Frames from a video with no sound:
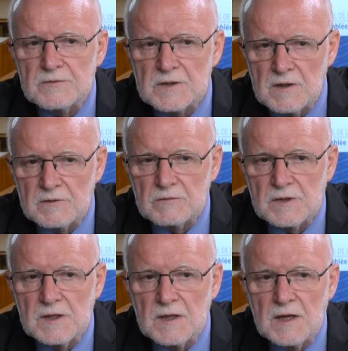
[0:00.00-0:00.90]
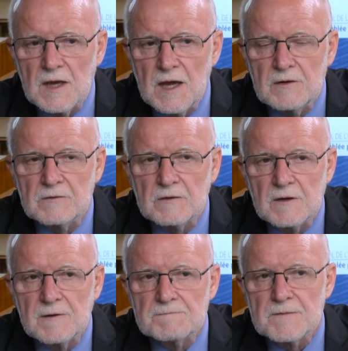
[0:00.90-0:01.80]
of the country, and
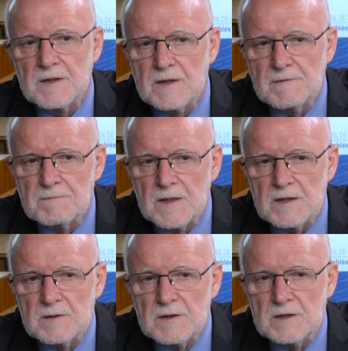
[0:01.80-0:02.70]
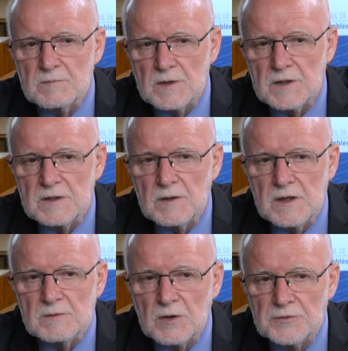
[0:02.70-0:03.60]

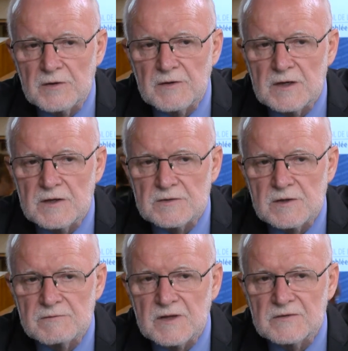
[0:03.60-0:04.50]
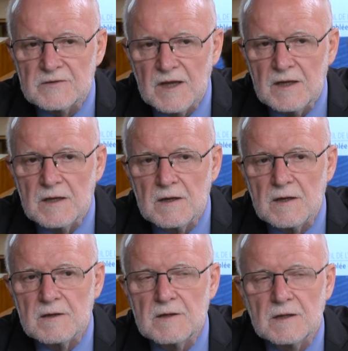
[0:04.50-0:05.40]
in Moldova, in Chișinău, they say
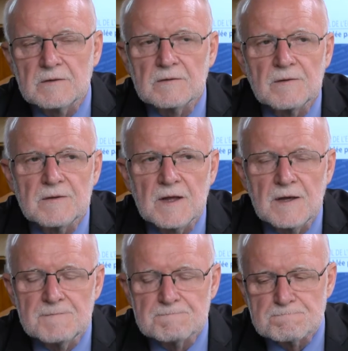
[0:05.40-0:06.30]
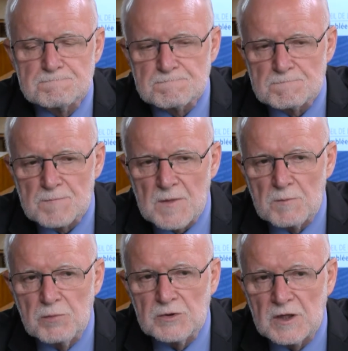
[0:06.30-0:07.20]
that they
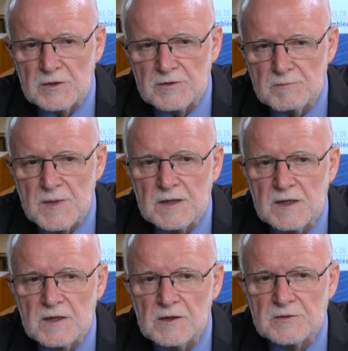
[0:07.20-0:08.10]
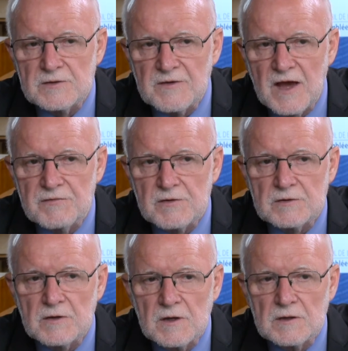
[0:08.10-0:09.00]
put a lot of money, a lot of
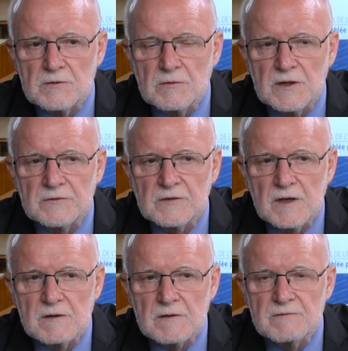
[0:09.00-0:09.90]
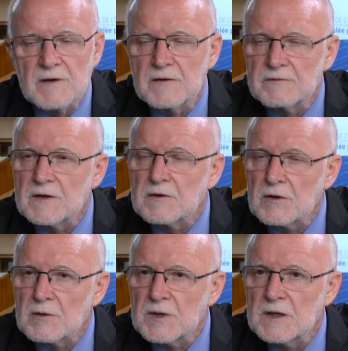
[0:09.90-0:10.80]
effort to, let's say, revive
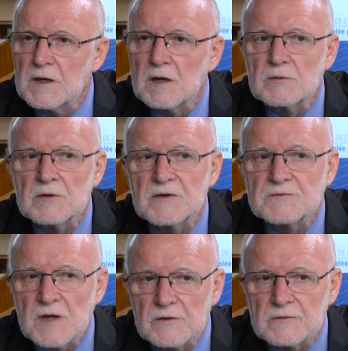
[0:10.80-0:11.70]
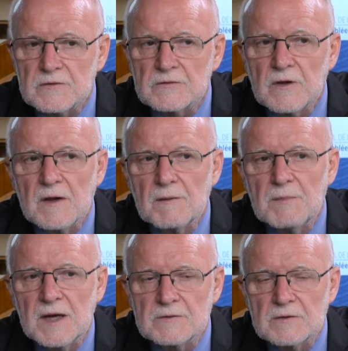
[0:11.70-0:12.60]
economy, to give chances.
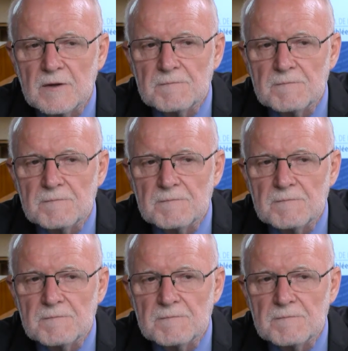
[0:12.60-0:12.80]
But